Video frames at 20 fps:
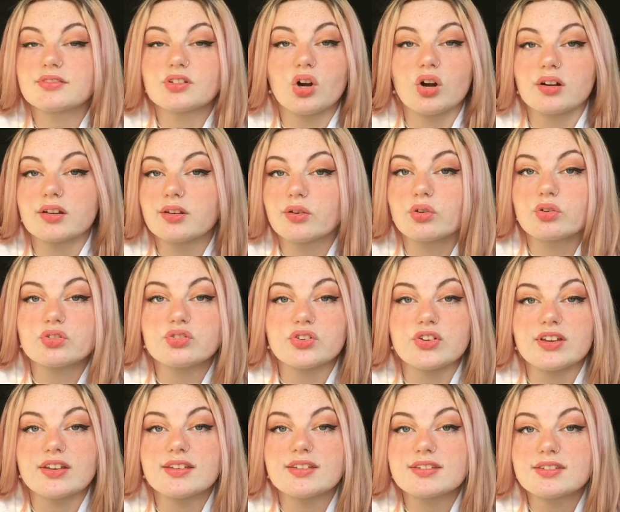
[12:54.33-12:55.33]

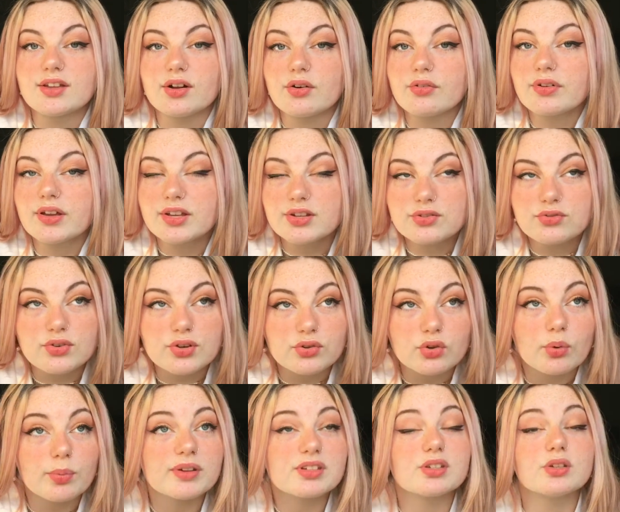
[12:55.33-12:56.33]
archaeology stuff, history
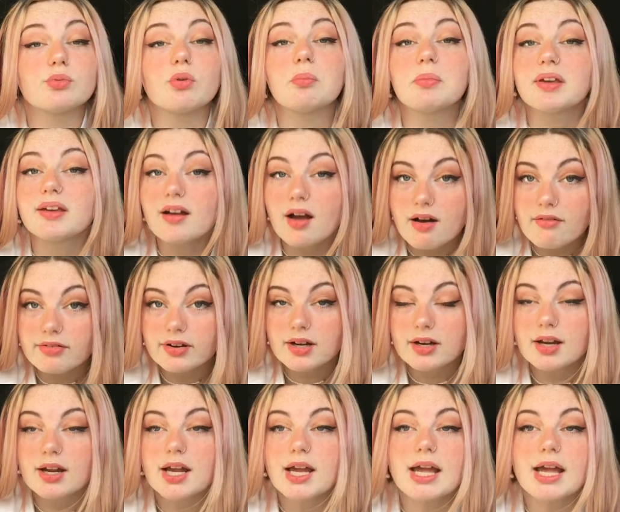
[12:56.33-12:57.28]
topics that you want me to cover.